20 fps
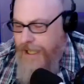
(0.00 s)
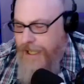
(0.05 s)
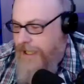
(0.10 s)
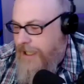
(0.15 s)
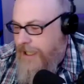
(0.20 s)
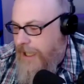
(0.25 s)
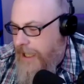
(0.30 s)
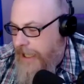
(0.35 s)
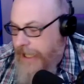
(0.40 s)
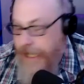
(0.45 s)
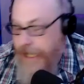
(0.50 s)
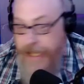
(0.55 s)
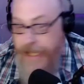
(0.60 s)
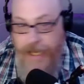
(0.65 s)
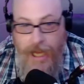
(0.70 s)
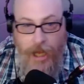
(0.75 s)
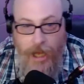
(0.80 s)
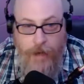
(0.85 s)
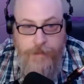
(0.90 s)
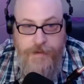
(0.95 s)
and it, it,
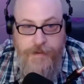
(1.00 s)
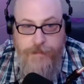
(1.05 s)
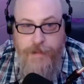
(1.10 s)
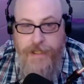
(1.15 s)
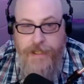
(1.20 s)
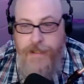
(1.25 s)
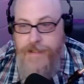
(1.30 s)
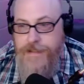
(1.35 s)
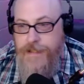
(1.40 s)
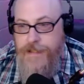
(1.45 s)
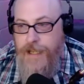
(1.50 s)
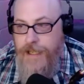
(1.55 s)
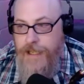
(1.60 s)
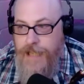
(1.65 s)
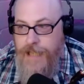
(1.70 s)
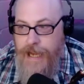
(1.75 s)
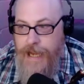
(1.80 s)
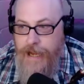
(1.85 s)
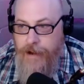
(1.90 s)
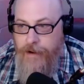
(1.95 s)
helps because like
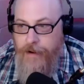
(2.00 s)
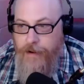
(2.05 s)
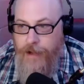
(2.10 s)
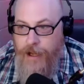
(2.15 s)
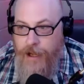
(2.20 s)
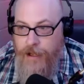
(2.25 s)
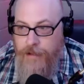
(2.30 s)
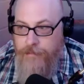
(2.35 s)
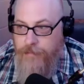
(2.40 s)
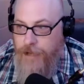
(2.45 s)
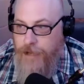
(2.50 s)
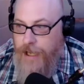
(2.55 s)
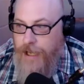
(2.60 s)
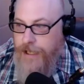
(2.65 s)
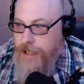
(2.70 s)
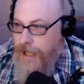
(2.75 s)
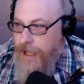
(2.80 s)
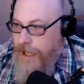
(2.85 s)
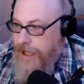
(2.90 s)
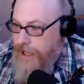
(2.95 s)
now um,
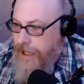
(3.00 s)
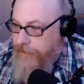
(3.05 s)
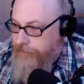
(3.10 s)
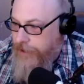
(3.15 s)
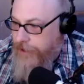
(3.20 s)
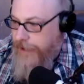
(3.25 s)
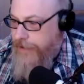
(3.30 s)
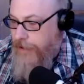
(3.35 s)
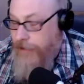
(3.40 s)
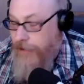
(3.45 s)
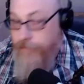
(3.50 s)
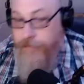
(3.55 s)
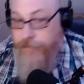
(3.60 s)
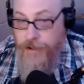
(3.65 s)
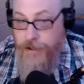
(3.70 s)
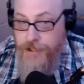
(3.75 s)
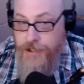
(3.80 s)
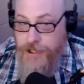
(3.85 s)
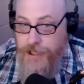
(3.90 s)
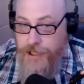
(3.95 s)
I, I have what i call
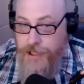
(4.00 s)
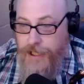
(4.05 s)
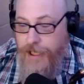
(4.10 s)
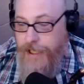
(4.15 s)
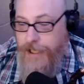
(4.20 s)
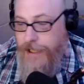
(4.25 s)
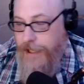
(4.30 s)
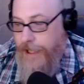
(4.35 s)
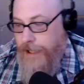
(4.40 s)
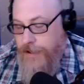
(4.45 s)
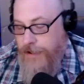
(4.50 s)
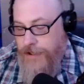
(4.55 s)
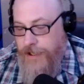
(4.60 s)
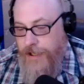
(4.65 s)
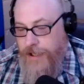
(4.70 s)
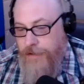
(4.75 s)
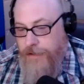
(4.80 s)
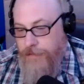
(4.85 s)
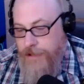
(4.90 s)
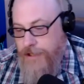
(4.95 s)
functioning
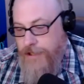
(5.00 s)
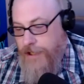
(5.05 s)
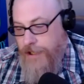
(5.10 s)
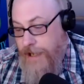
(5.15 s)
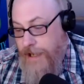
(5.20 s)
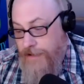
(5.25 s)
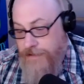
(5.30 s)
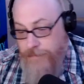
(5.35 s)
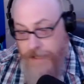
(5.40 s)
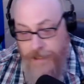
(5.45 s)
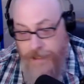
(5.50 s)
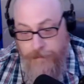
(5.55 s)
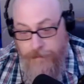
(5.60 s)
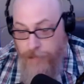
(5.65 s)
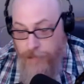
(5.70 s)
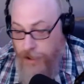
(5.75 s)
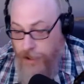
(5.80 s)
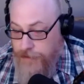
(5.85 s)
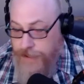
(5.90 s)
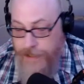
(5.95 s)
adhd which allows me to
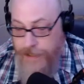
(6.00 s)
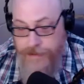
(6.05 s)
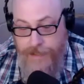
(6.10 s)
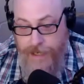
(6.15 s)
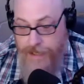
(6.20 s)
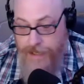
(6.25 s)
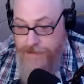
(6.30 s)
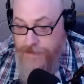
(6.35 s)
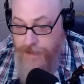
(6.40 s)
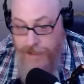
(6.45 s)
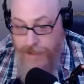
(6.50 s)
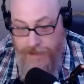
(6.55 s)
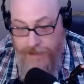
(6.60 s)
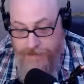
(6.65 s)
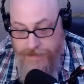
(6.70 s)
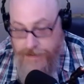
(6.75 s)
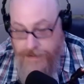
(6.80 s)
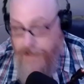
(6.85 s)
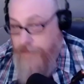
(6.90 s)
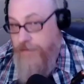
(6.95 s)
multitask like a
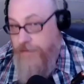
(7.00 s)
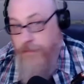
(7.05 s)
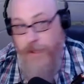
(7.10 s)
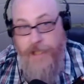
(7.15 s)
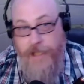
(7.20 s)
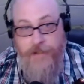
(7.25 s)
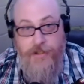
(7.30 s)
son yes. of a